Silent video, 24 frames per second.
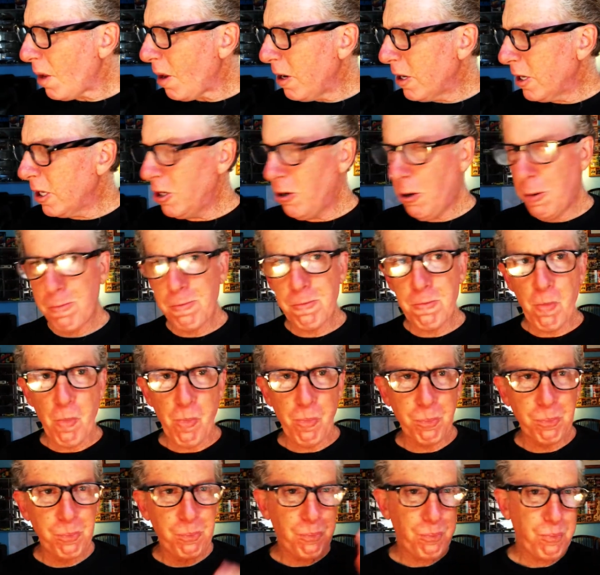You don't
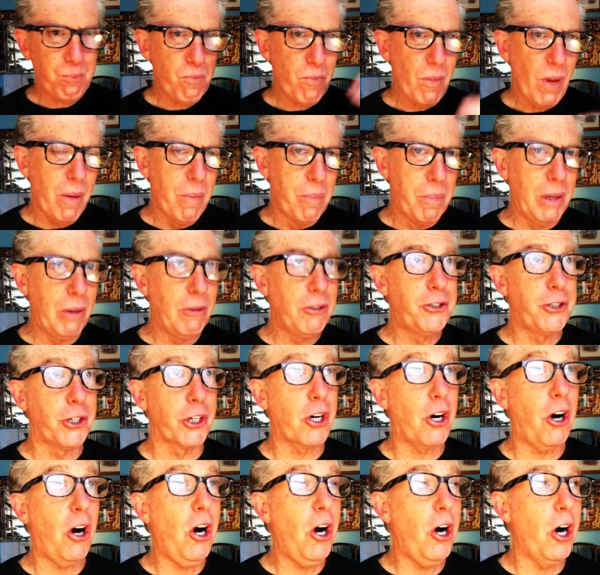build your
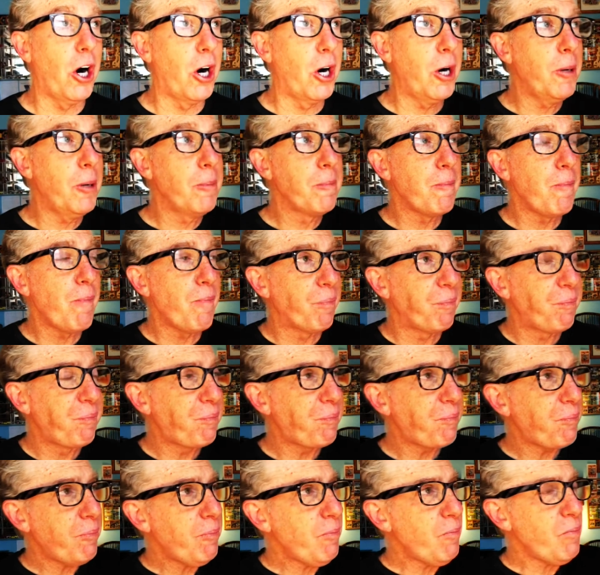car
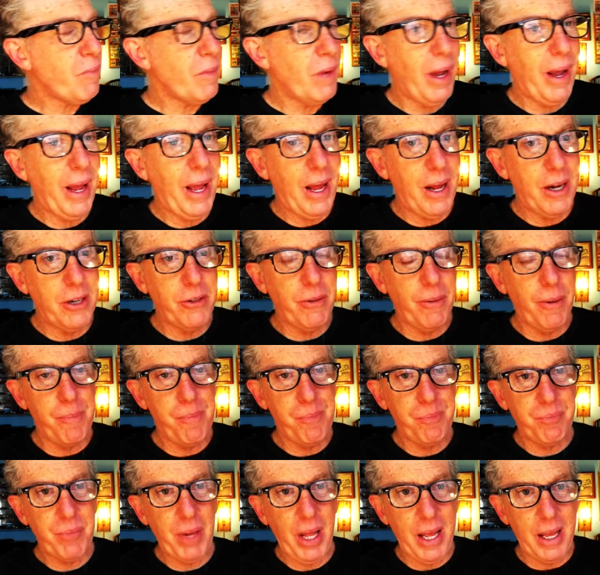and
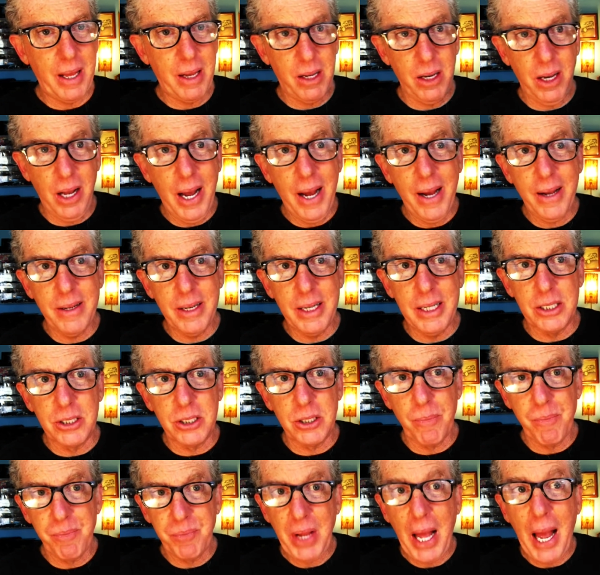a client
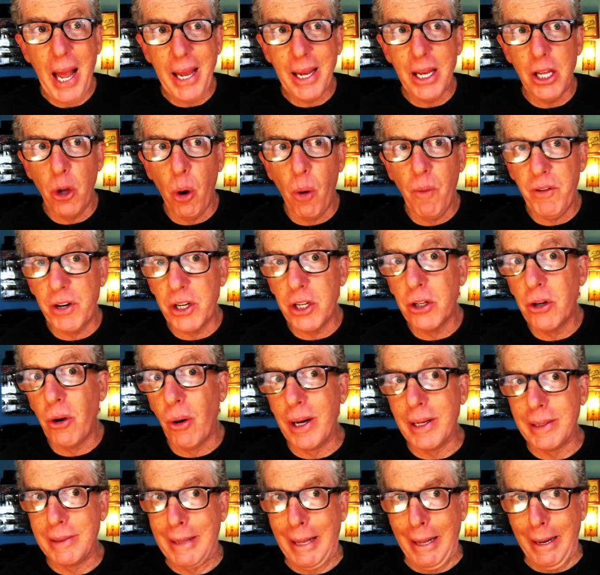is hanging over you
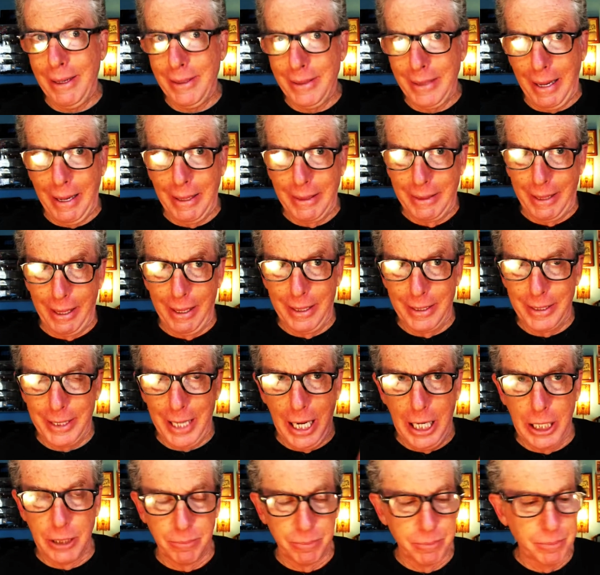going, get it done, get it
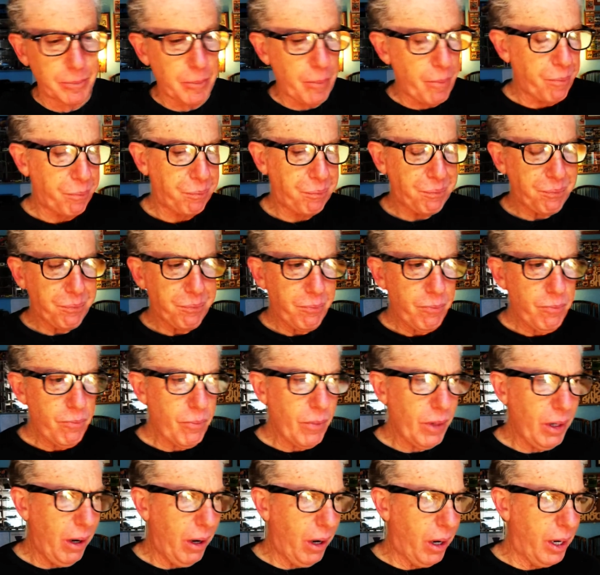done.
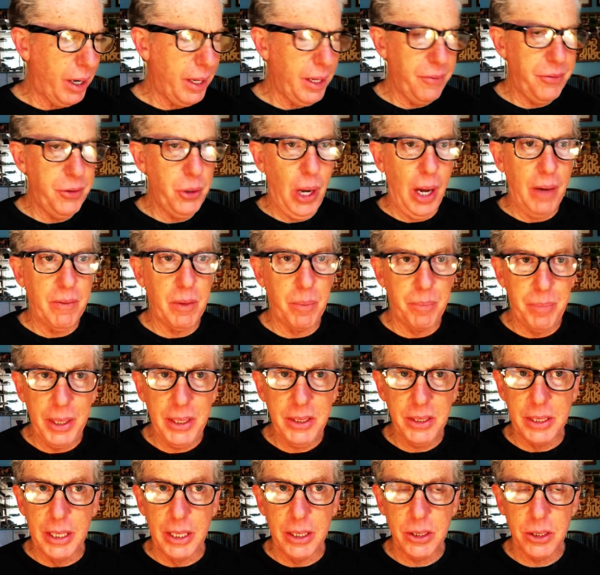If you have a
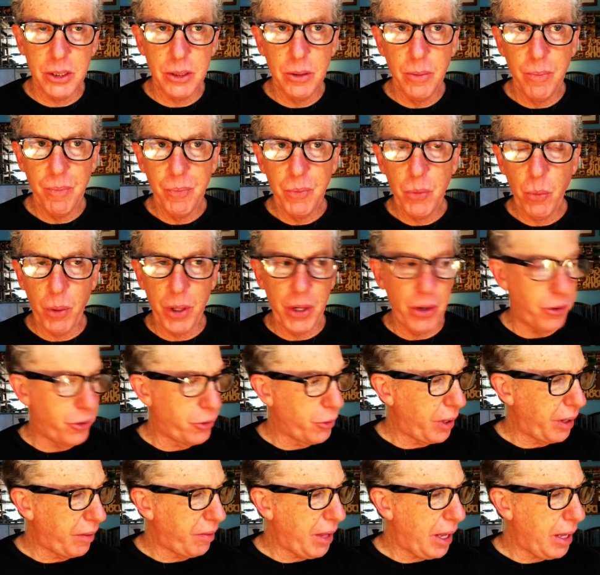business where you're
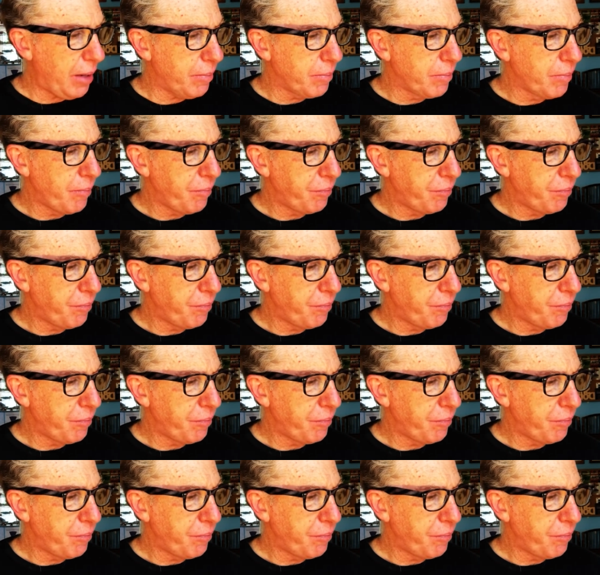doing that,